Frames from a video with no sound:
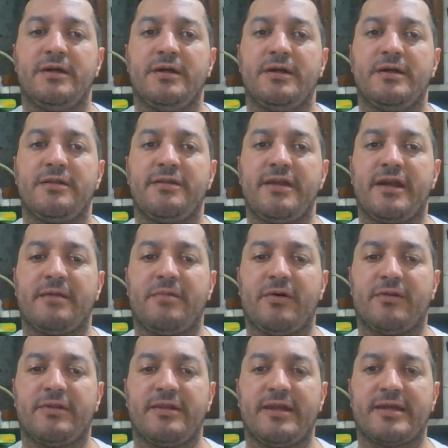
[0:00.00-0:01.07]
think
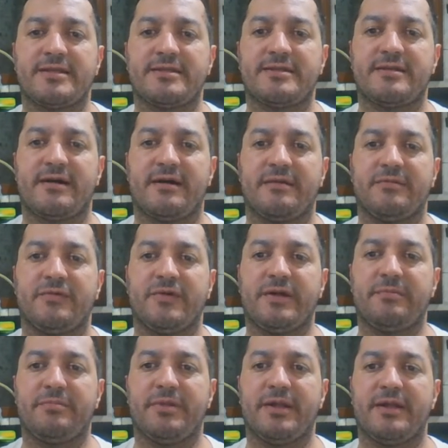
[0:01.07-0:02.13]
about the next time
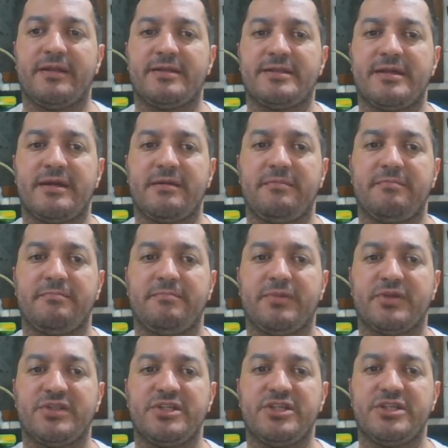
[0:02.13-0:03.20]
we play the same
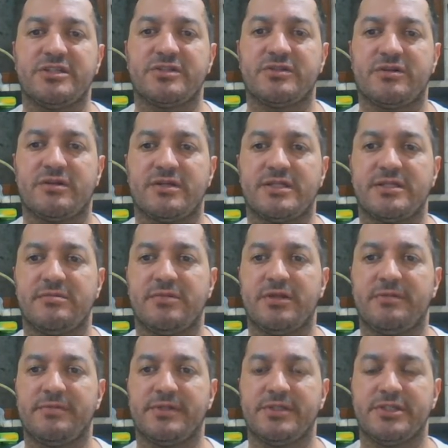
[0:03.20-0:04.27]
positions or
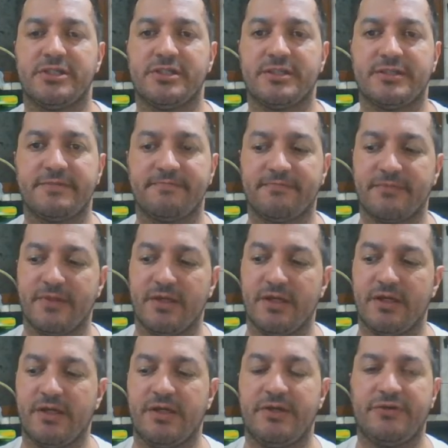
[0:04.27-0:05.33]
similar positions.
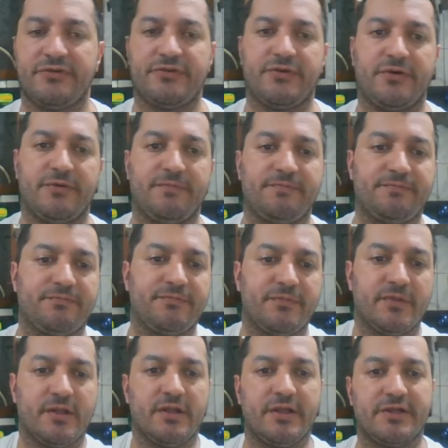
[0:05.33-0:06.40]
So
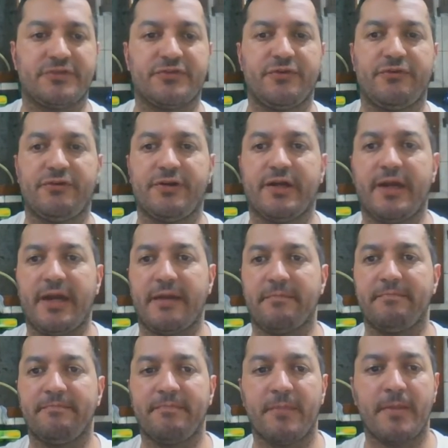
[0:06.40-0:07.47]
let's go for a
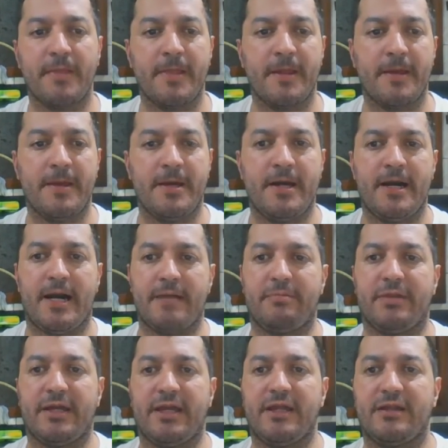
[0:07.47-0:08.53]
game. I
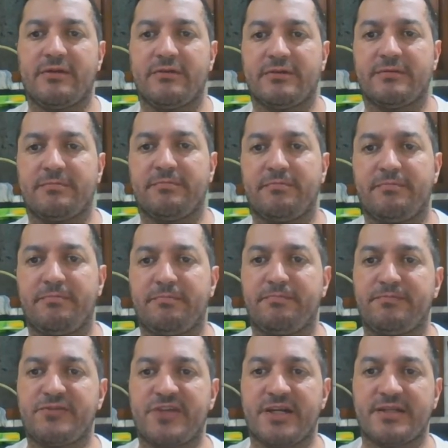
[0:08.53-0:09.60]
played it on
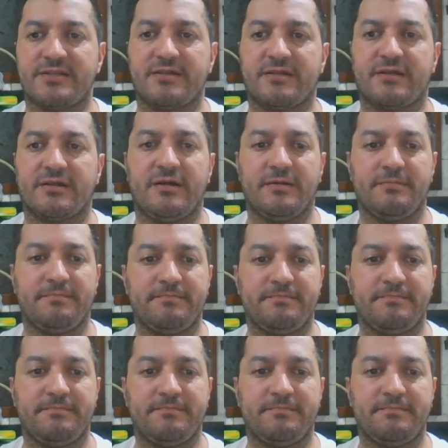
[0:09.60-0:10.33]
chess.com.